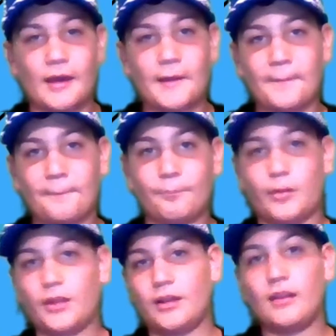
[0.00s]

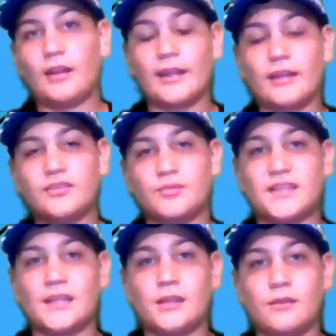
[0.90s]
But like as you were
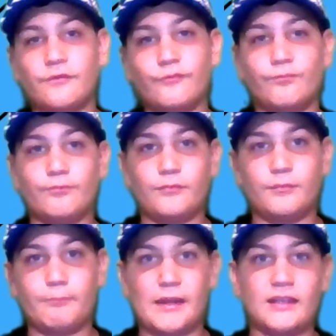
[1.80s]
saying, you've
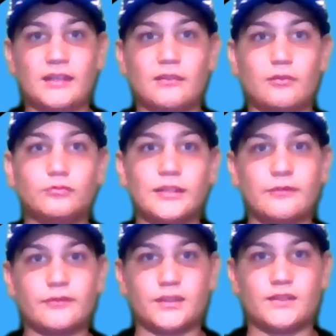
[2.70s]
been in all
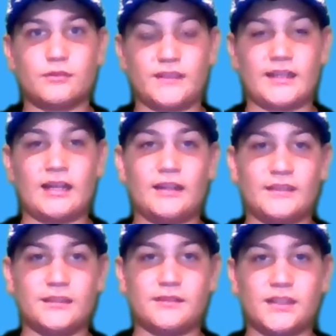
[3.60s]
different sorts of
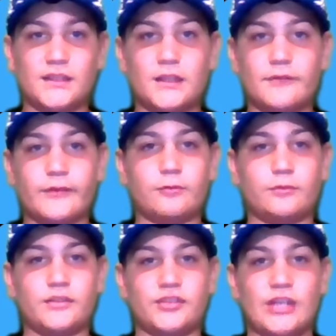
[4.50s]
cars, so is it
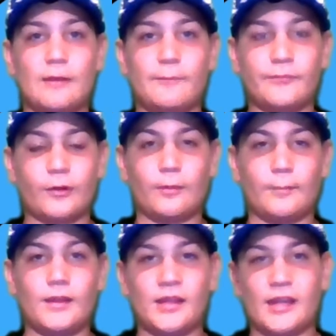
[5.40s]
difficult to jump
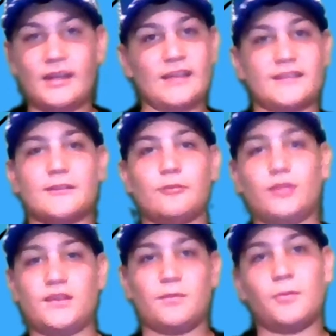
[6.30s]
from an
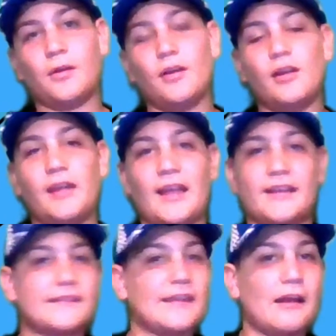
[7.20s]
Escort to a
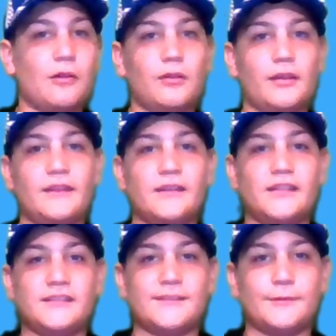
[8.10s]
XL and then
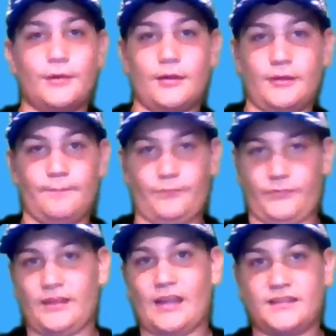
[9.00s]
into a
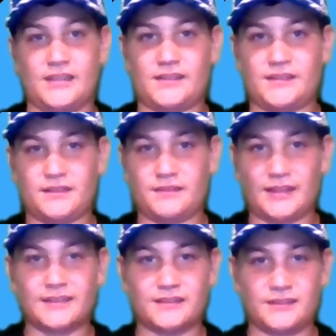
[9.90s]
Datsun
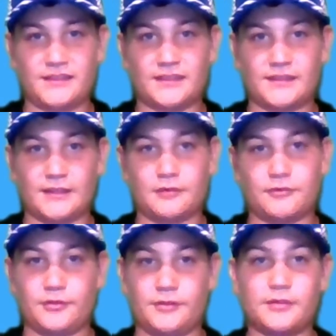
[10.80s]

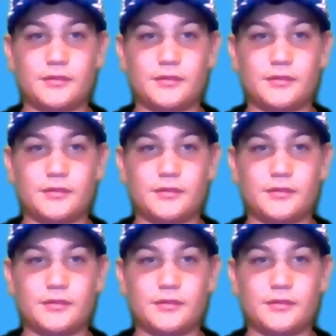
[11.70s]
1600?